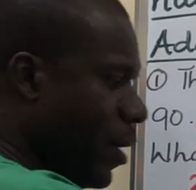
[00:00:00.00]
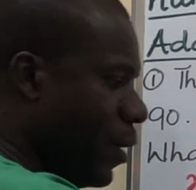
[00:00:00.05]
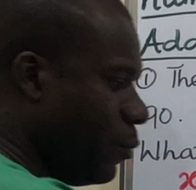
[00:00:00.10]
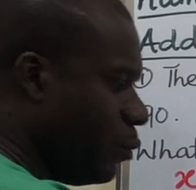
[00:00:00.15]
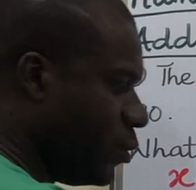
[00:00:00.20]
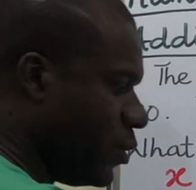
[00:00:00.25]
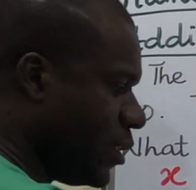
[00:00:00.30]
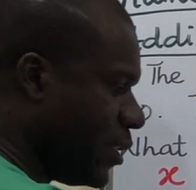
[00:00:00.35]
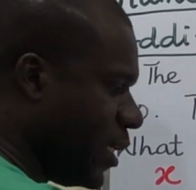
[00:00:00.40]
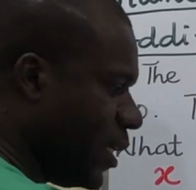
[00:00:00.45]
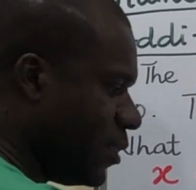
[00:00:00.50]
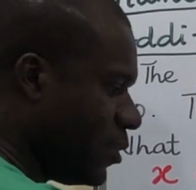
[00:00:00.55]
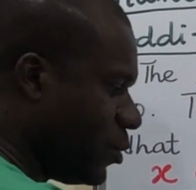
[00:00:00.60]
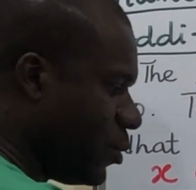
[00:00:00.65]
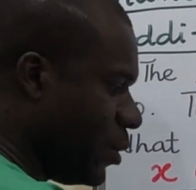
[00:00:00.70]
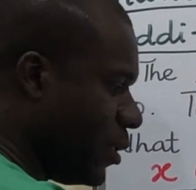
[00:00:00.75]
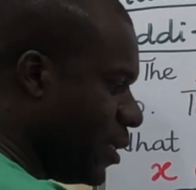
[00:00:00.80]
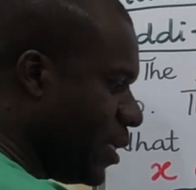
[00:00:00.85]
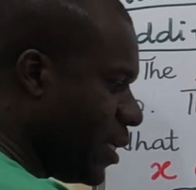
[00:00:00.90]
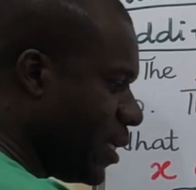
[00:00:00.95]
we change to
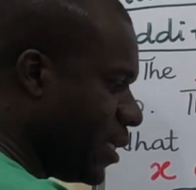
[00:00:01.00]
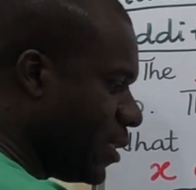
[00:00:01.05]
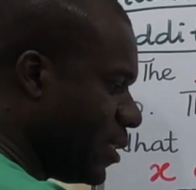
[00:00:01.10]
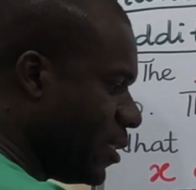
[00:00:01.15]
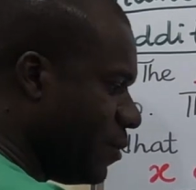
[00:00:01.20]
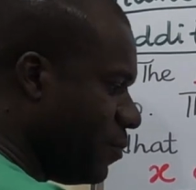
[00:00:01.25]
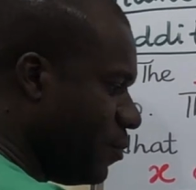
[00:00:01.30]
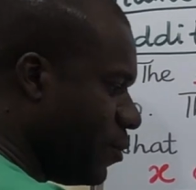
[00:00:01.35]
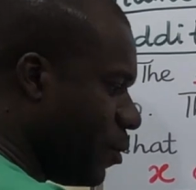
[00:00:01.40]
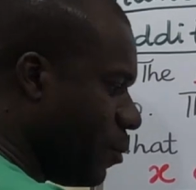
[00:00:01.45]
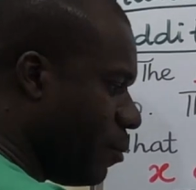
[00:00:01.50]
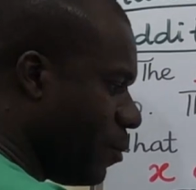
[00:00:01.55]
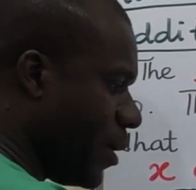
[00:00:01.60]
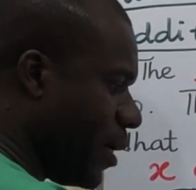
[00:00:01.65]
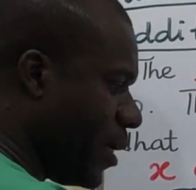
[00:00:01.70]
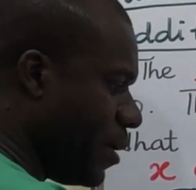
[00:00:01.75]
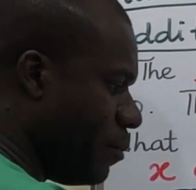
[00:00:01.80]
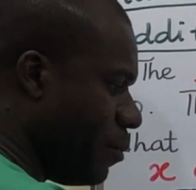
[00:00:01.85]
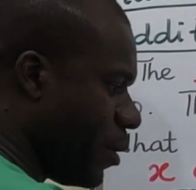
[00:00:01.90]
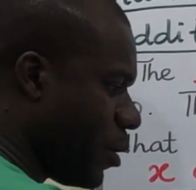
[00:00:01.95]
a negative
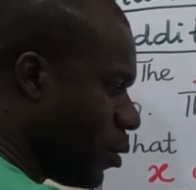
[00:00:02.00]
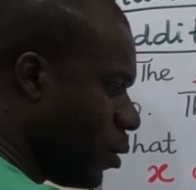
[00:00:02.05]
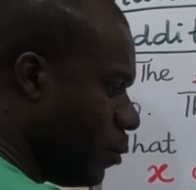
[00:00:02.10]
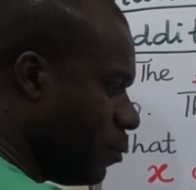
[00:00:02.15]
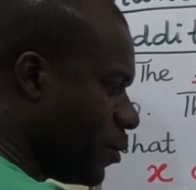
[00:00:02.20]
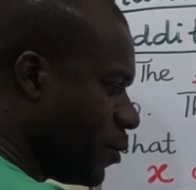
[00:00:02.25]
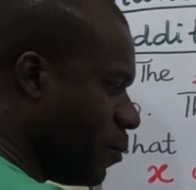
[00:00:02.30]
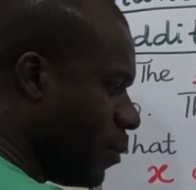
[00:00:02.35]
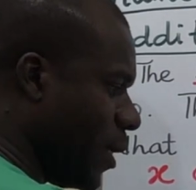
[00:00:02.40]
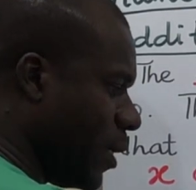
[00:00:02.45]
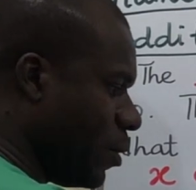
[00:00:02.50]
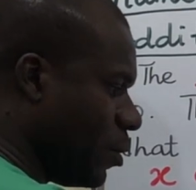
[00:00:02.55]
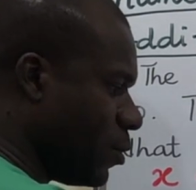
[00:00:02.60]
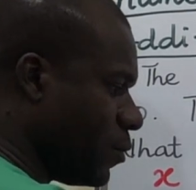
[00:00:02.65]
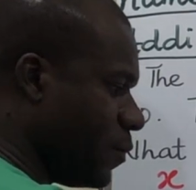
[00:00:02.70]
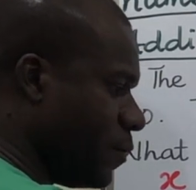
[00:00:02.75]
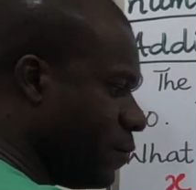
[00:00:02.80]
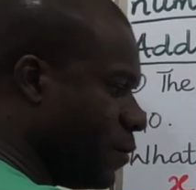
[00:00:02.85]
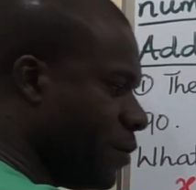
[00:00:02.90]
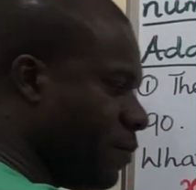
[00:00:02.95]
number, it becomes minus
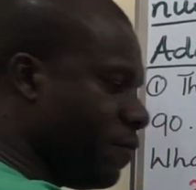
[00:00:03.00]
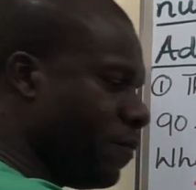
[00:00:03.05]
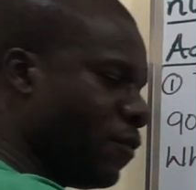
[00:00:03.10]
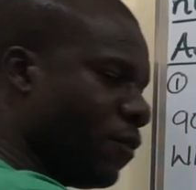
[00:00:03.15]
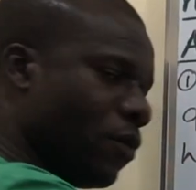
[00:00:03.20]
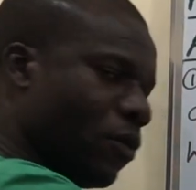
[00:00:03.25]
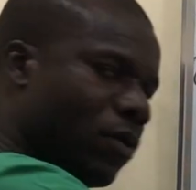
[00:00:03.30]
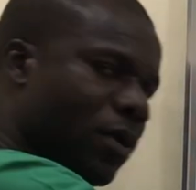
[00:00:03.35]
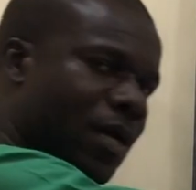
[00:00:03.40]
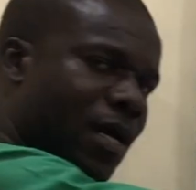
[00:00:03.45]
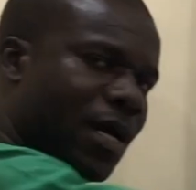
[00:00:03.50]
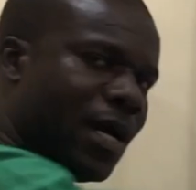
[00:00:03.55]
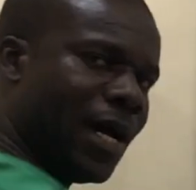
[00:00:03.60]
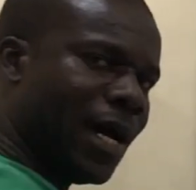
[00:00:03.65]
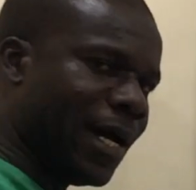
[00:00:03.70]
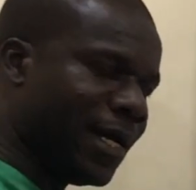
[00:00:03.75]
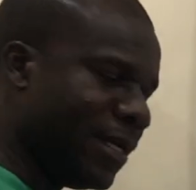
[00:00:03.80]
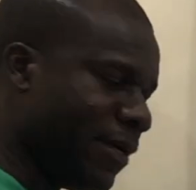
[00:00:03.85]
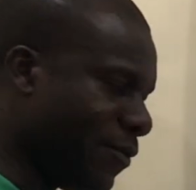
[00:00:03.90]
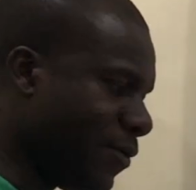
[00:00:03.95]
54
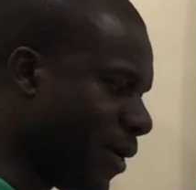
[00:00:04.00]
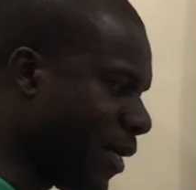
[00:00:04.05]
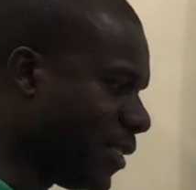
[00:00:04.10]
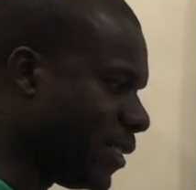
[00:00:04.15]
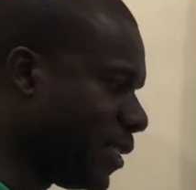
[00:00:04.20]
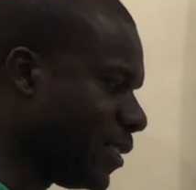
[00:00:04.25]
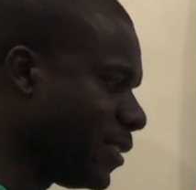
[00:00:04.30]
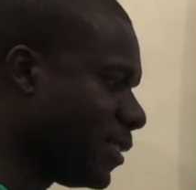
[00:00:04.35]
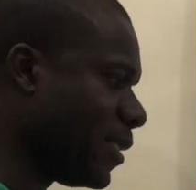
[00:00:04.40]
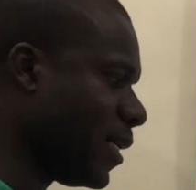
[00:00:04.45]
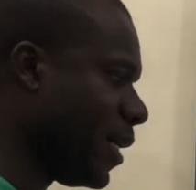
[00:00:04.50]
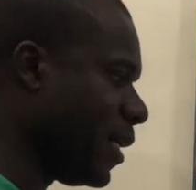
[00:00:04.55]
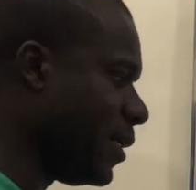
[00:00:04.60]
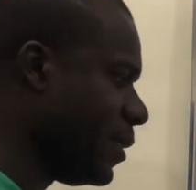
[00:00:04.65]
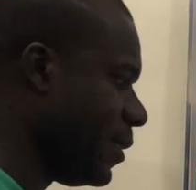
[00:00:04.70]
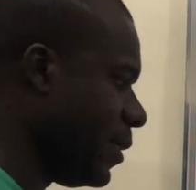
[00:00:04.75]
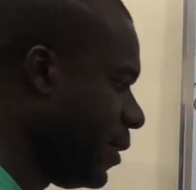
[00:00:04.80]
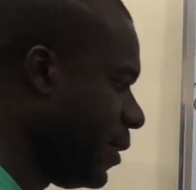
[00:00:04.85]
at the right hand side.